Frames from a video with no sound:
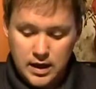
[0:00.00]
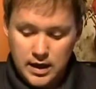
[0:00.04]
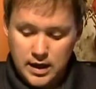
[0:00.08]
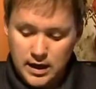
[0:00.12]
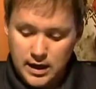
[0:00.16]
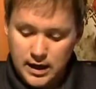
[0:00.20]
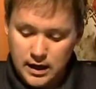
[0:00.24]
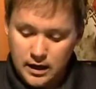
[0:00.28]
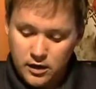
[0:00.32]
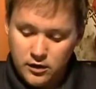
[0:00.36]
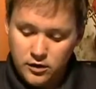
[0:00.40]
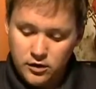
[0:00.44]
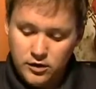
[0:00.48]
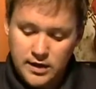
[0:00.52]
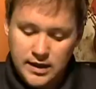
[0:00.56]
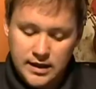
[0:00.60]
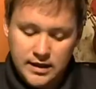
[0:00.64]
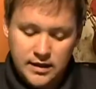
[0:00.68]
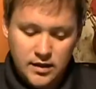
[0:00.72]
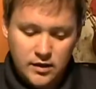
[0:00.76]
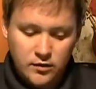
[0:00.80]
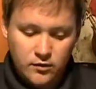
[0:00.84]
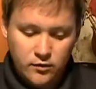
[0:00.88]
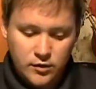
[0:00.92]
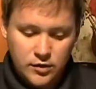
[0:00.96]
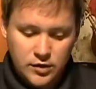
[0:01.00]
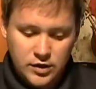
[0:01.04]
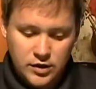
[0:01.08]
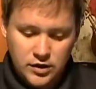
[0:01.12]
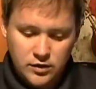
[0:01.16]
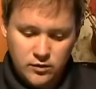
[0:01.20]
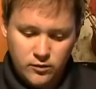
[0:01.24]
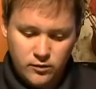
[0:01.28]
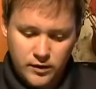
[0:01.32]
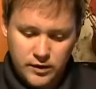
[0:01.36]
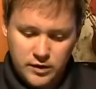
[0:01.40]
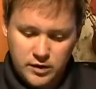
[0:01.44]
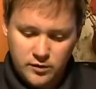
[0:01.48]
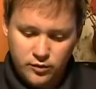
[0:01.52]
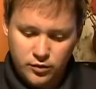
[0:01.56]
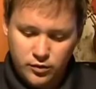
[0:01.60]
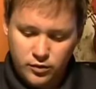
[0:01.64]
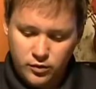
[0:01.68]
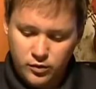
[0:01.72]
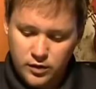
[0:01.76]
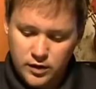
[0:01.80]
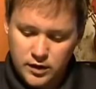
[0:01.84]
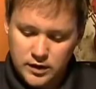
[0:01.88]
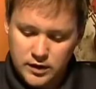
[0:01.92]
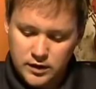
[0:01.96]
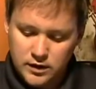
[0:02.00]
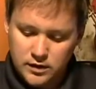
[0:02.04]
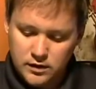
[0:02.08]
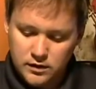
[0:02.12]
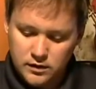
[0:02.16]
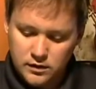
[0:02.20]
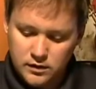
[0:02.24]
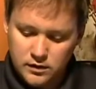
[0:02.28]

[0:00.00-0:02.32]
And underneath it, we're just going to put